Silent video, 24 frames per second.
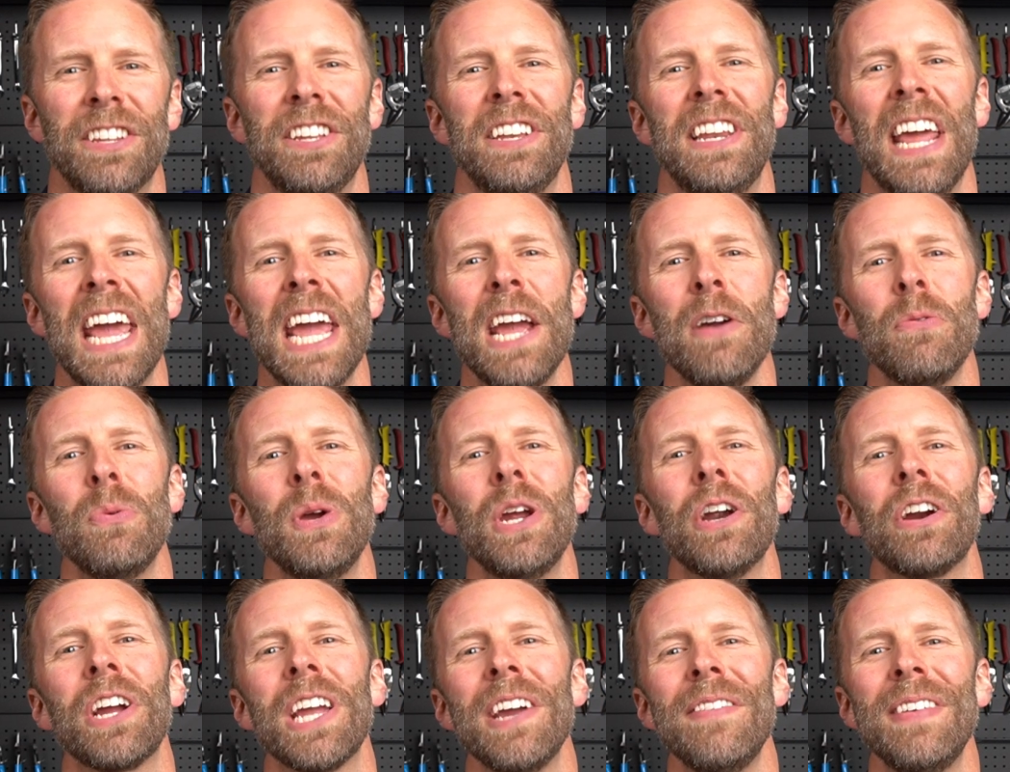Today,
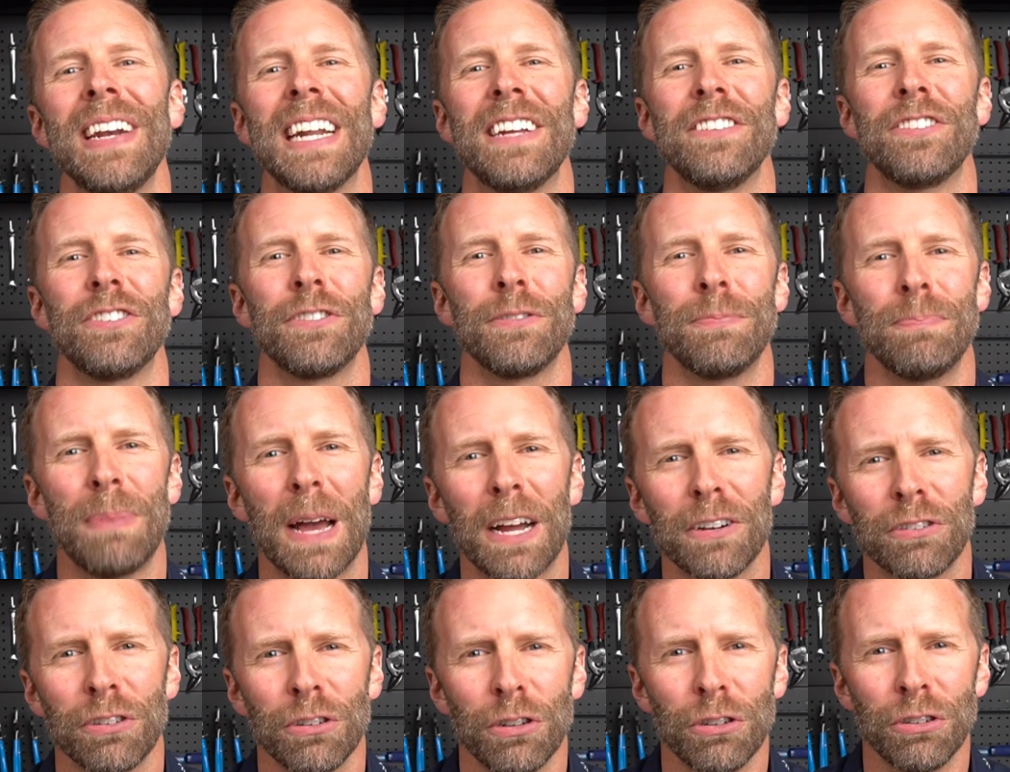we are giving a
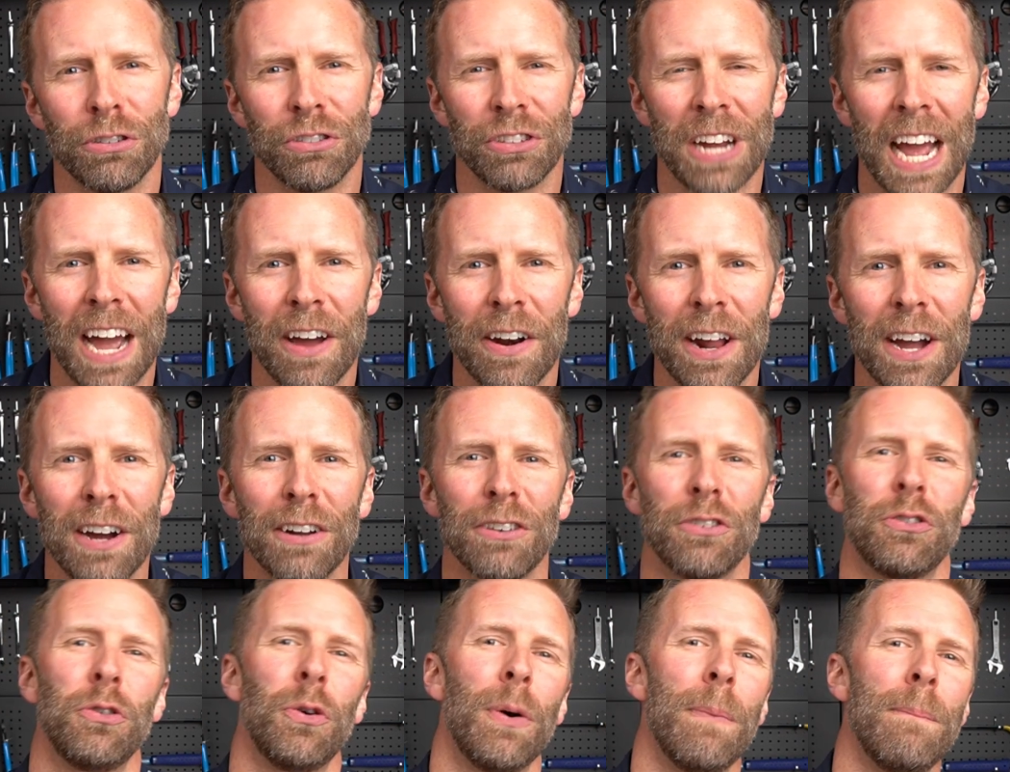special shout
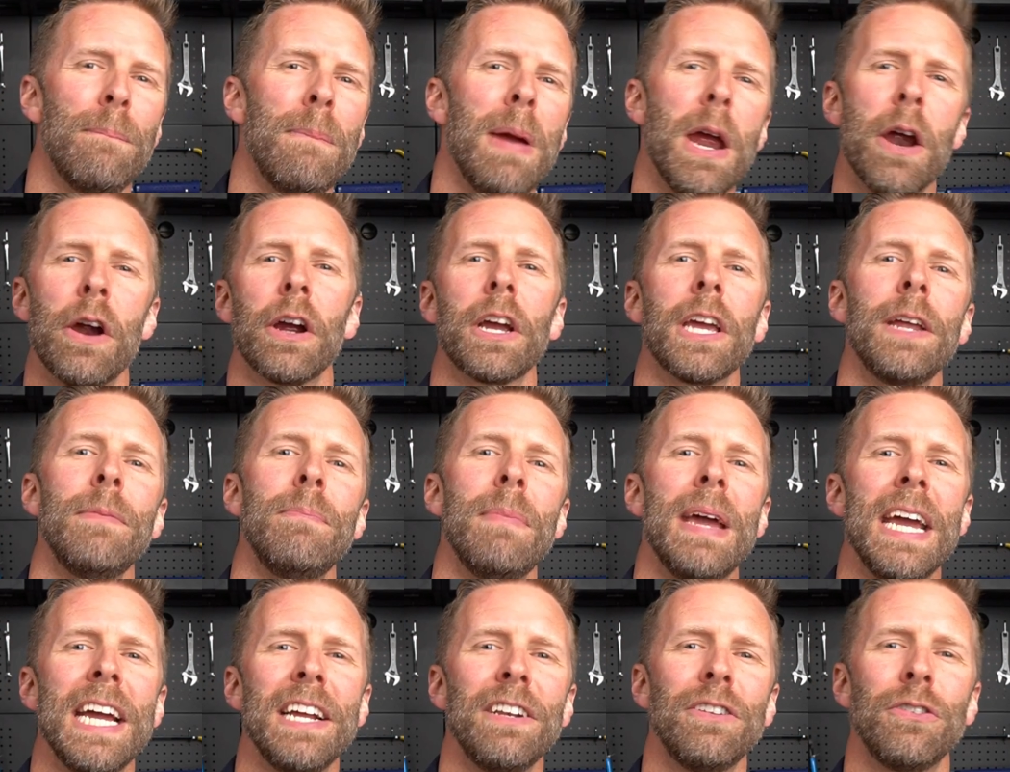out to American
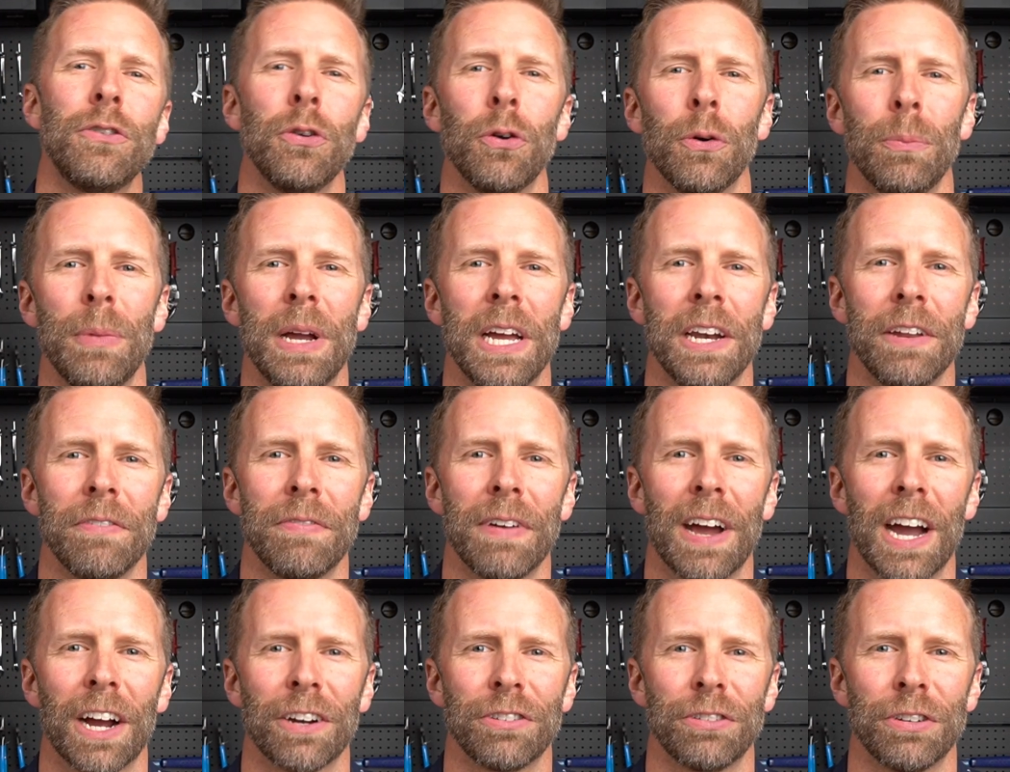made tool
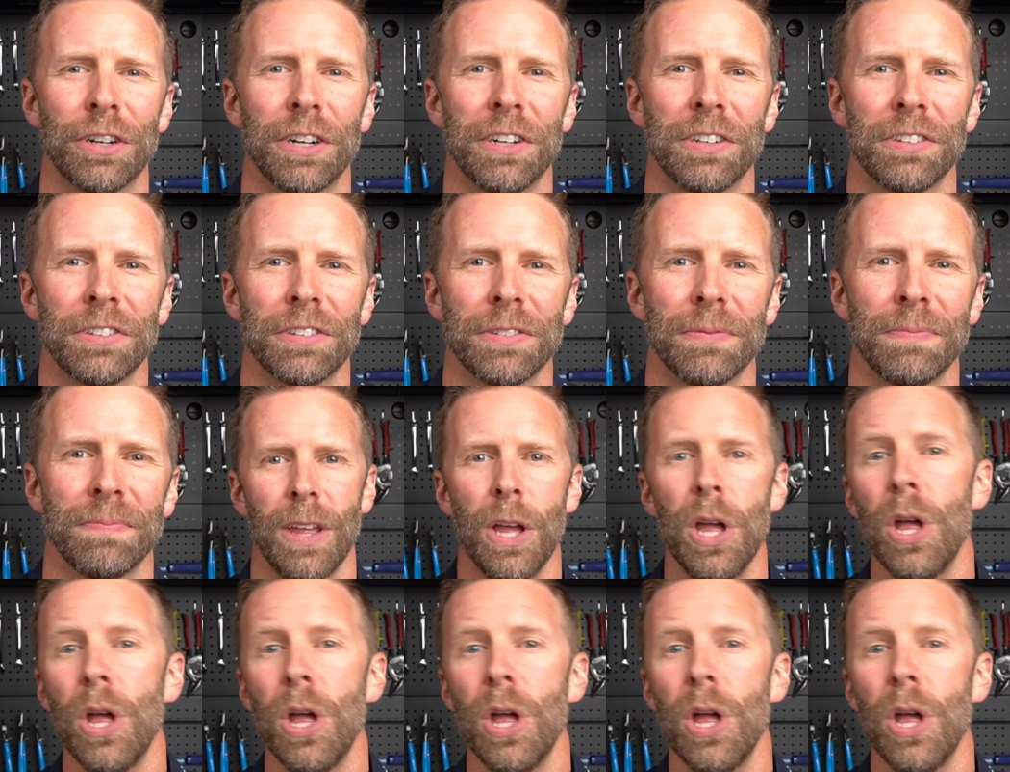manufacturers.